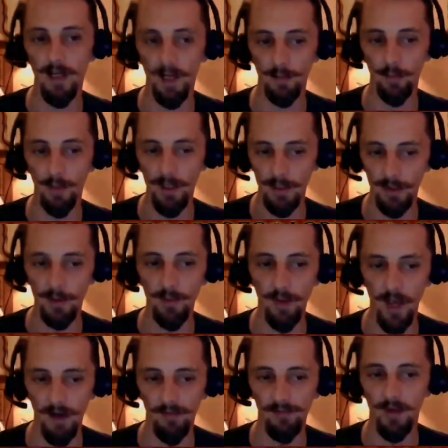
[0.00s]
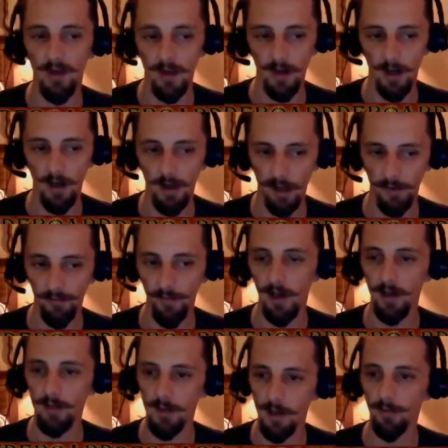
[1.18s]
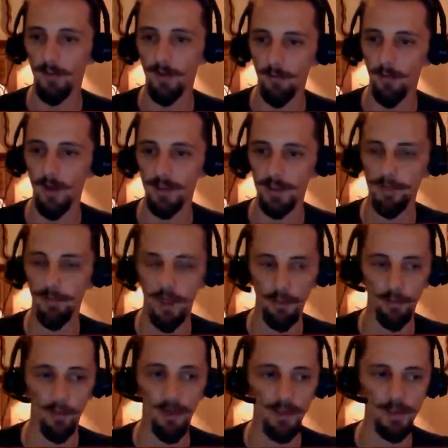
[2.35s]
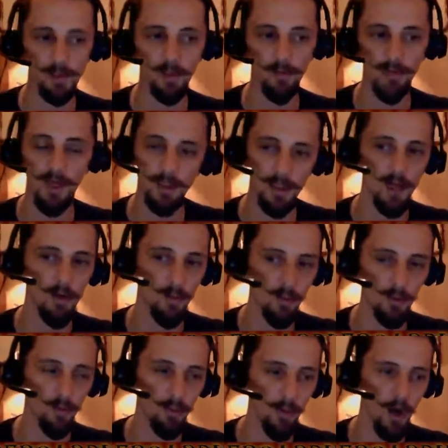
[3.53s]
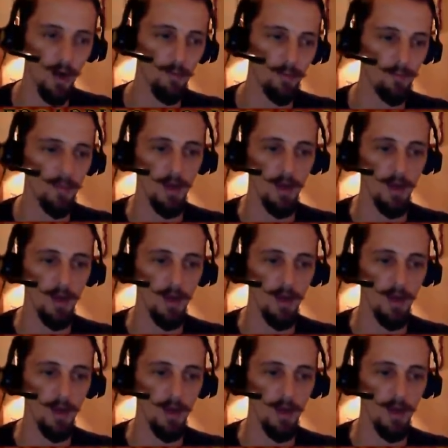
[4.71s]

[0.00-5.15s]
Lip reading: And we do have a fair number of ways to make red, so that's not a real problem.